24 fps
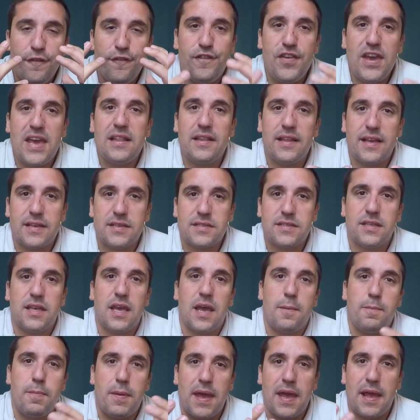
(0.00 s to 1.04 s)
feeling
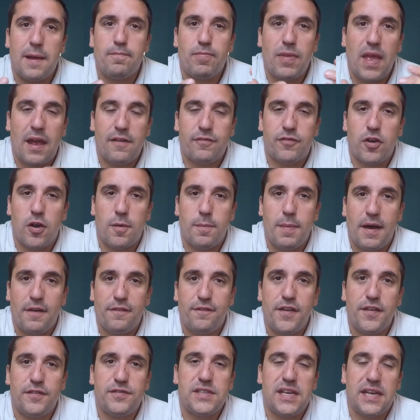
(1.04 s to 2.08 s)
sleepy after
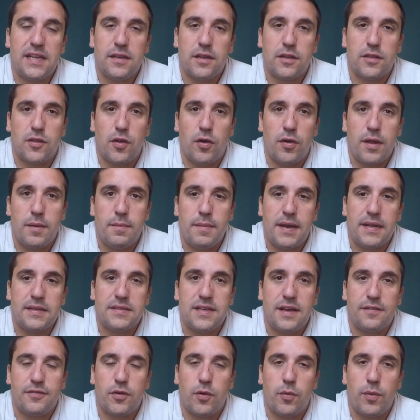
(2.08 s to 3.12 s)
about 15 to 30 minutes
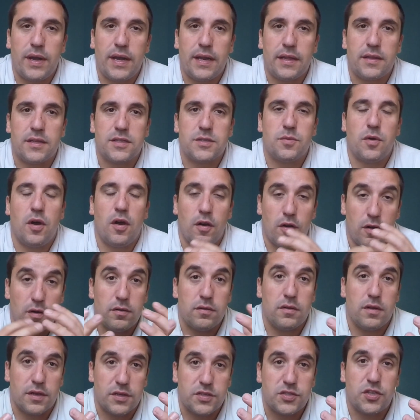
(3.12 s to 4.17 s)
after reading this, or
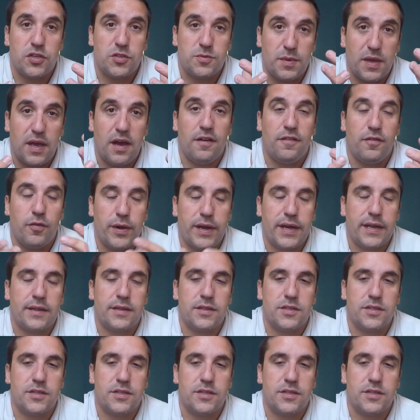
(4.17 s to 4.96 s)
excuse me, of reading